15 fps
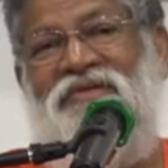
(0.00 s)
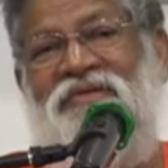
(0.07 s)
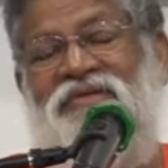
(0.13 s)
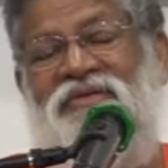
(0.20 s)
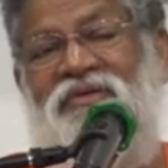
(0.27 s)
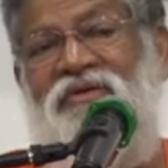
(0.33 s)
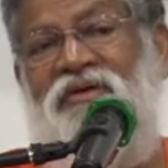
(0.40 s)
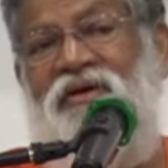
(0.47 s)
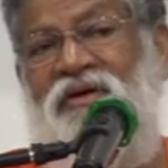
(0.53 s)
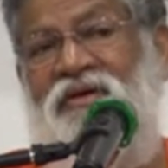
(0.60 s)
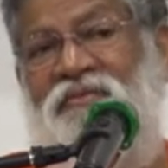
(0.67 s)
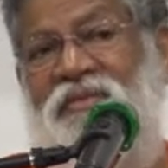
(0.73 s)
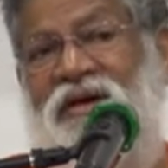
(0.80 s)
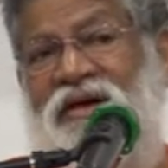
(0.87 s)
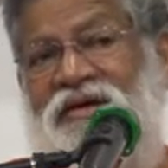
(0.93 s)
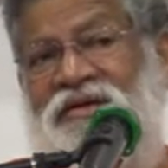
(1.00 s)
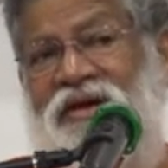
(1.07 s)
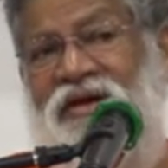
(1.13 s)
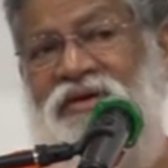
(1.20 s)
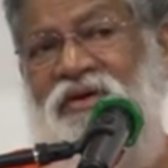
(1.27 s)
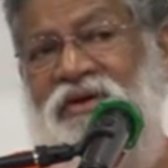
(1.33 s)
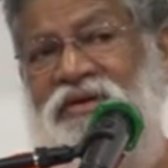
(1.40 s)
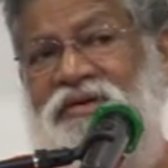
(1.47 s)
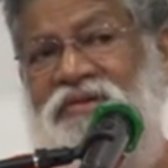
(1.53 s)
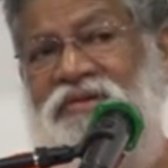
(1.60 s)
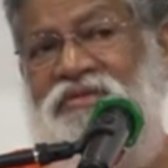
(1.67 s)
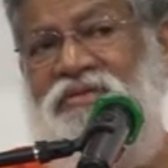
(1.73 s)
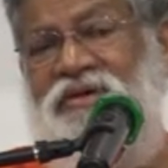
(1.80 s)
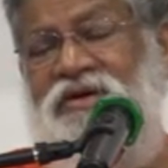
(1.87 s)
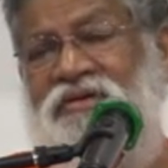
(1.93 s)
So meditate on these
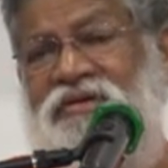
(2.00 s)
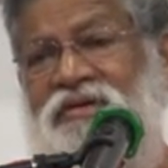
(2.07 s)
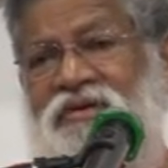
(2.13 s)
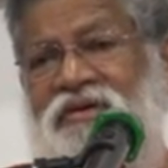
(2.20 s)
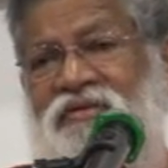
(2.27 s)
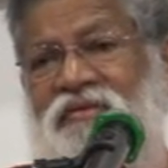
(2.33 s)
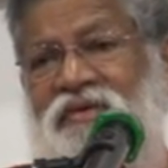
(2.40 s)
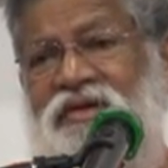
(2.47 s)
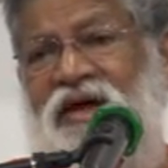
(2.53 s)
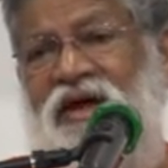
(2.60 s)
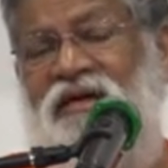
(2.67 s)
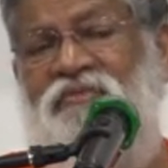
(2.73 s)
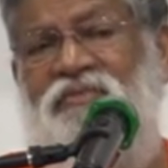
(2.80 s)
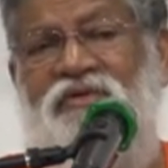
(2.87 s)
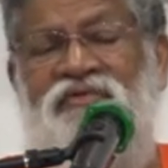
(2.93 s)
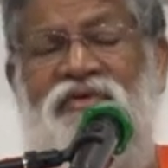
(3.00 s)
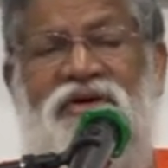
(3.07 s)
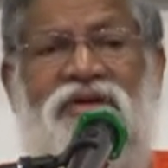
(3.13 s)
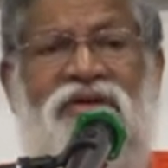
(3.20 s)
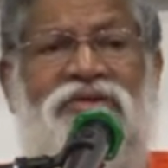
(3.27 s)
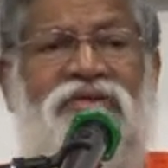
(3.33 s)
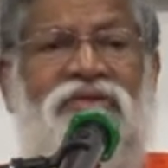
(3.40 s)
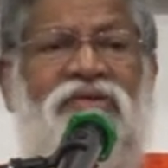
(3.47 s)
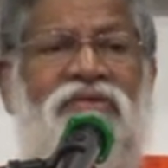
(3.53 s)
words with the help of a teacher.